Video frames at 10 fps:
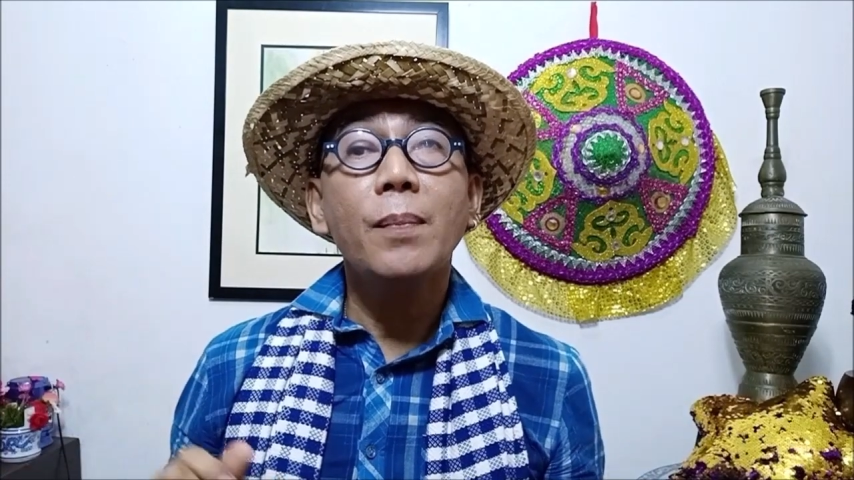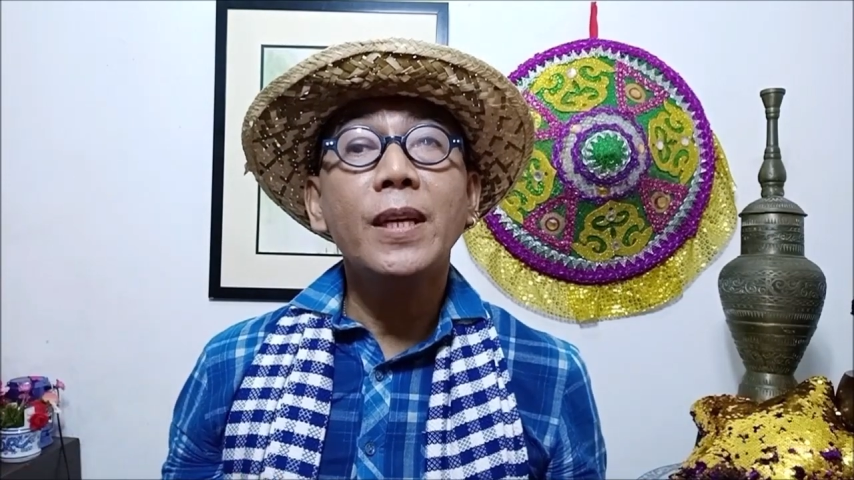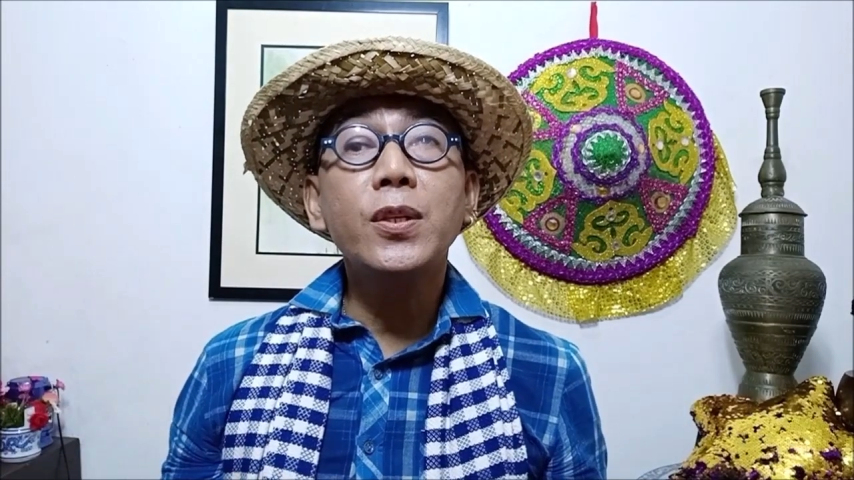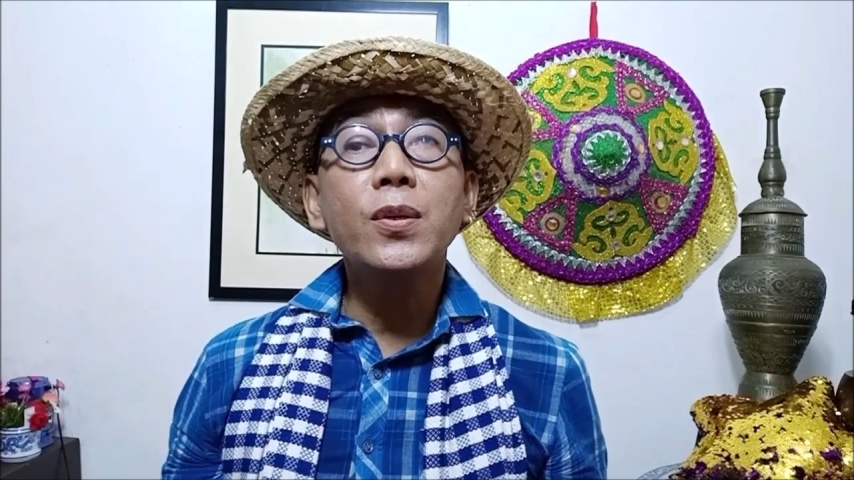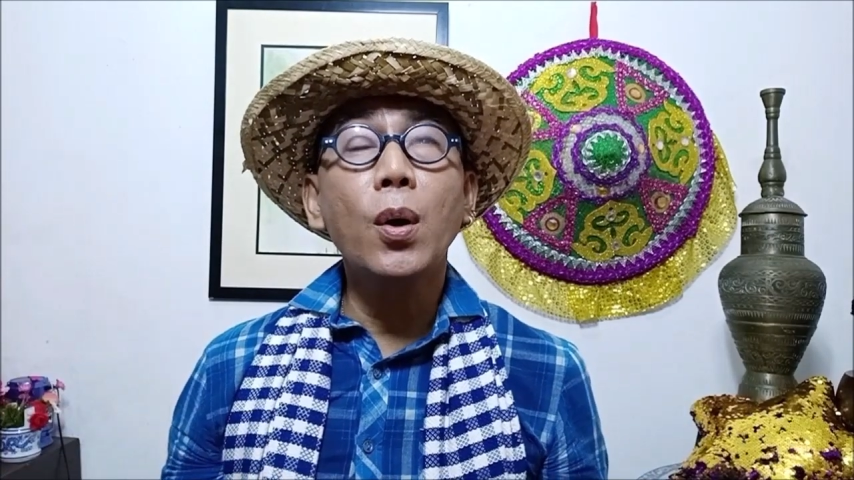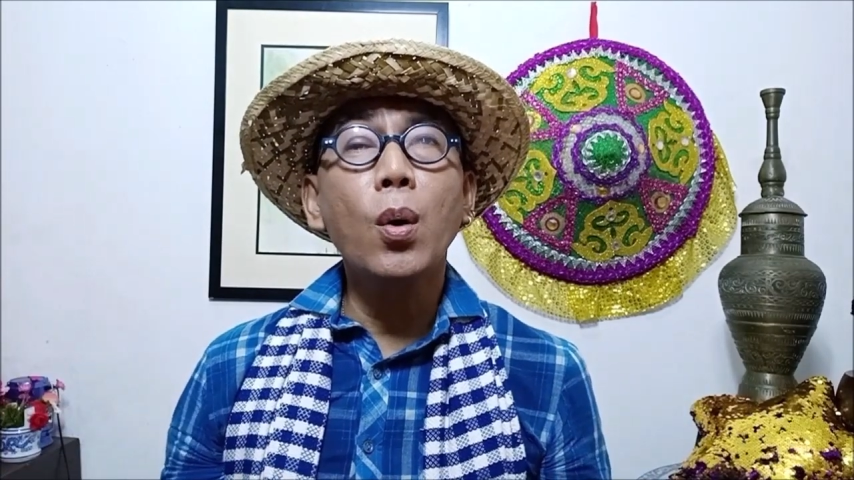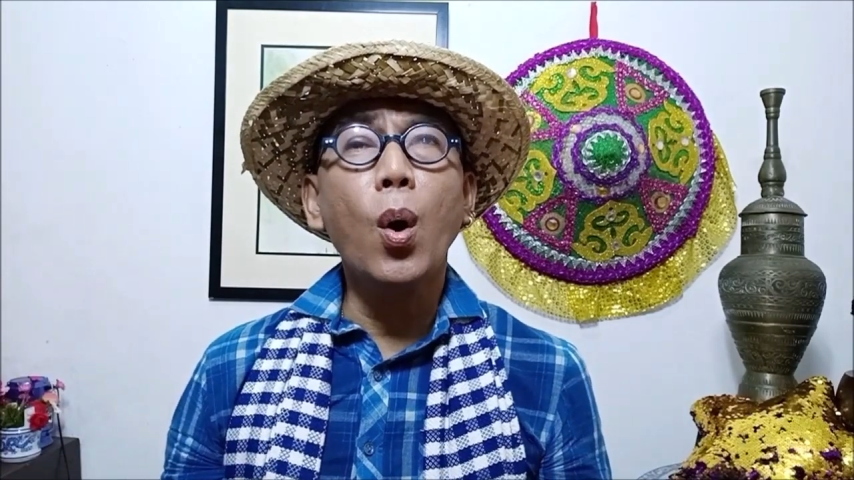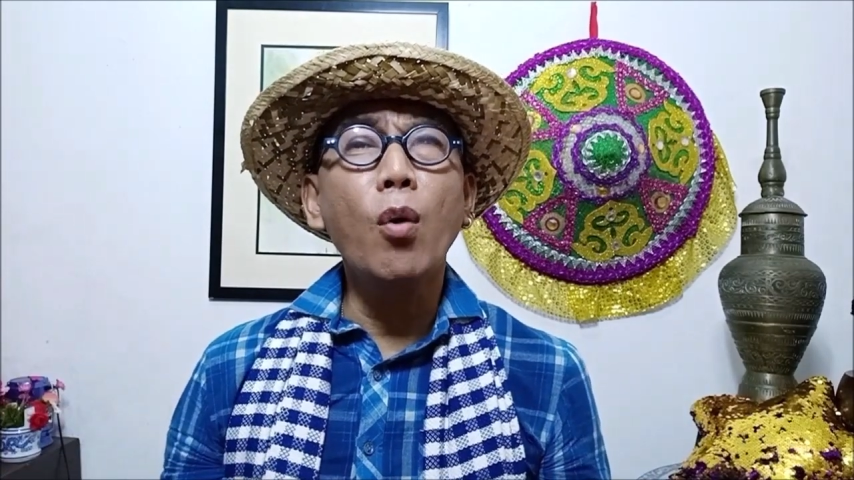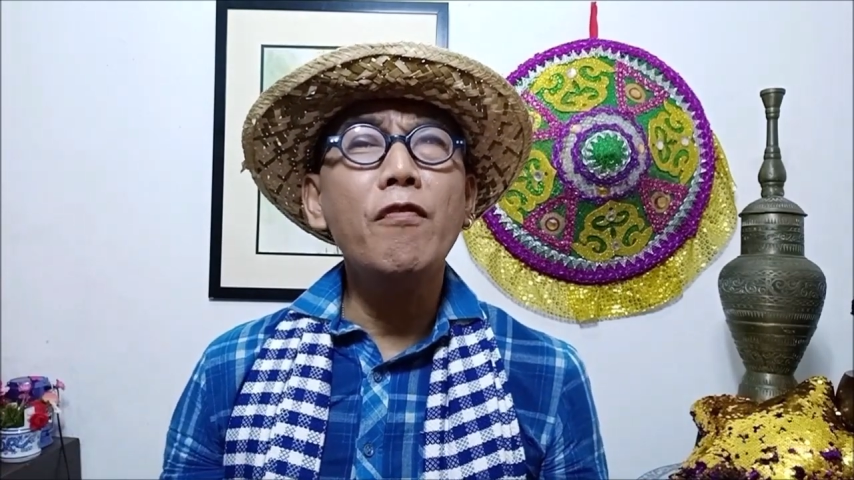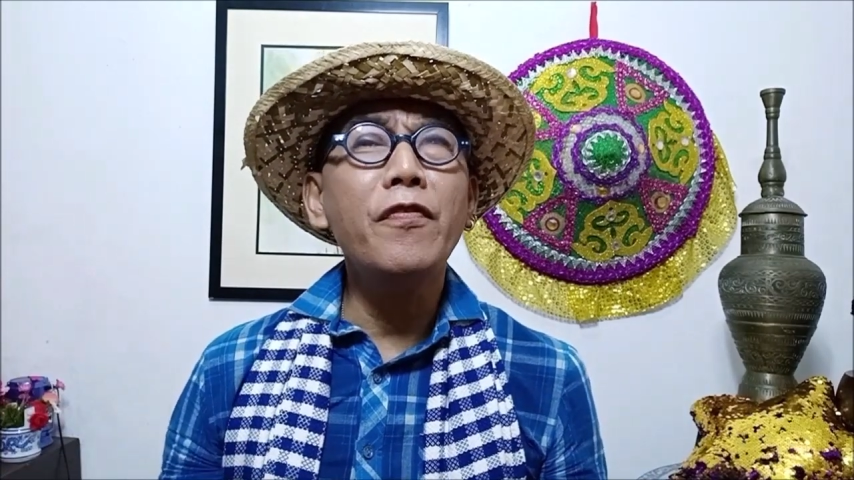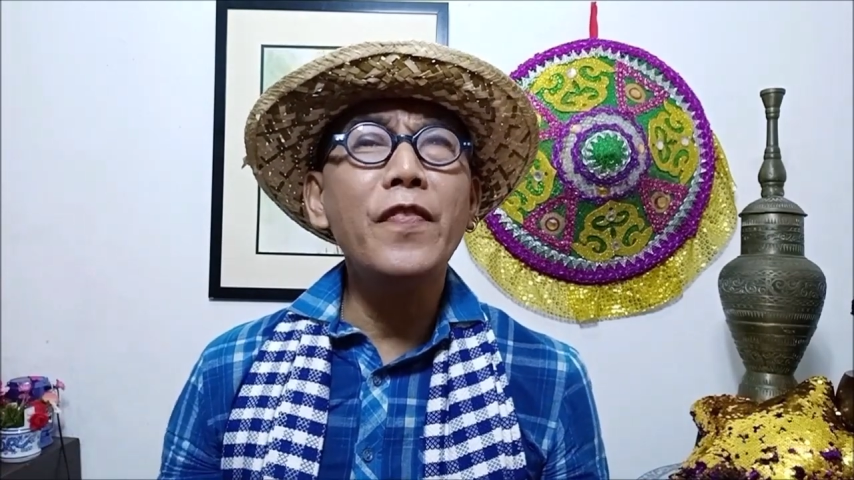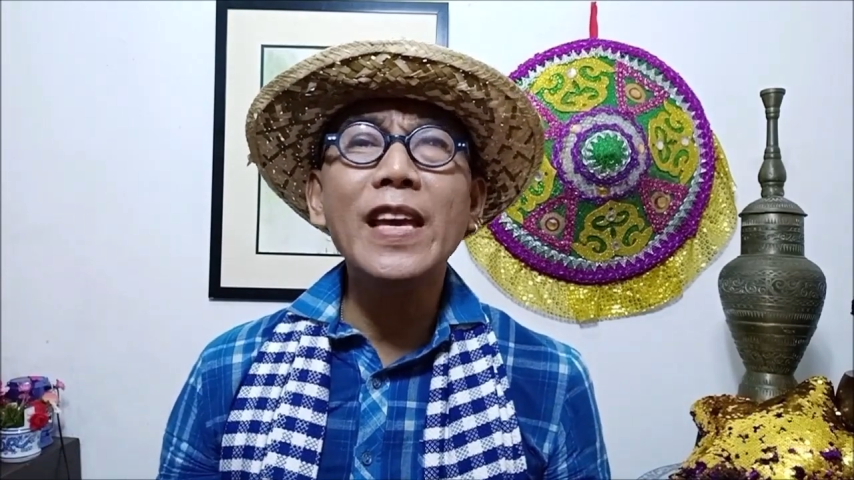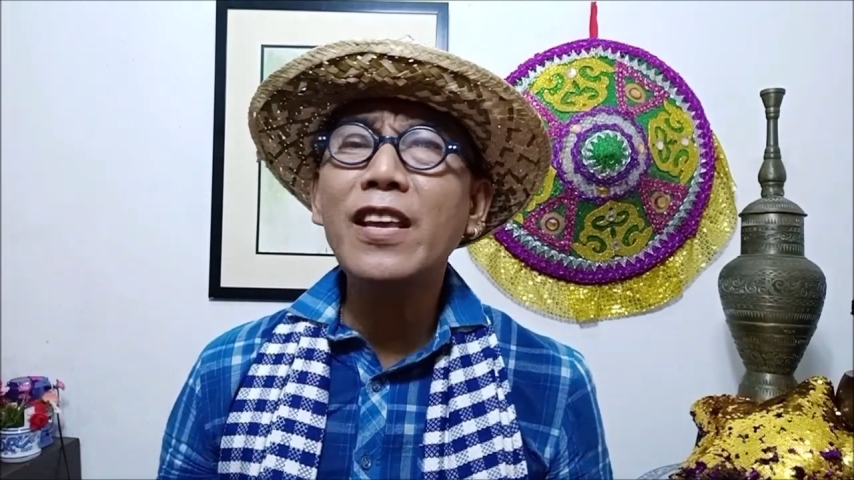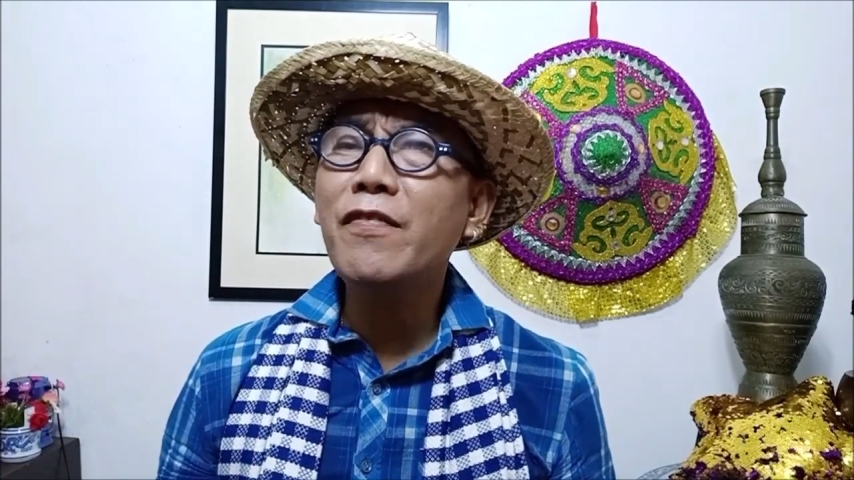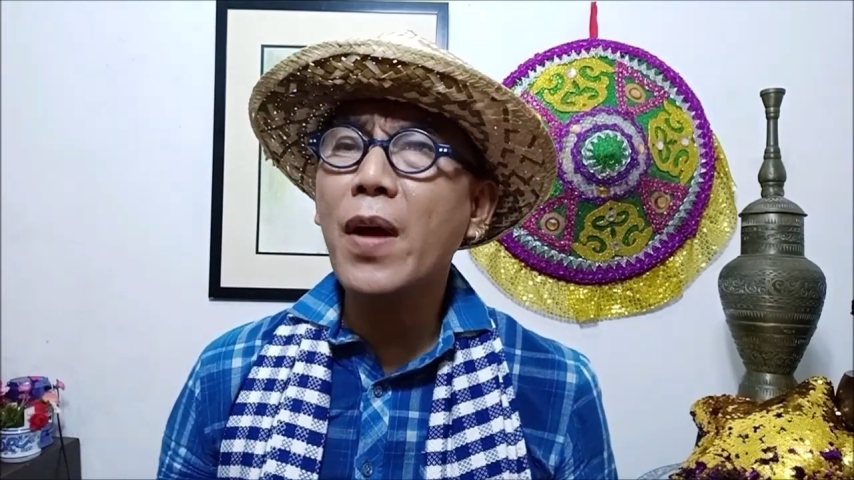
but to go home feeling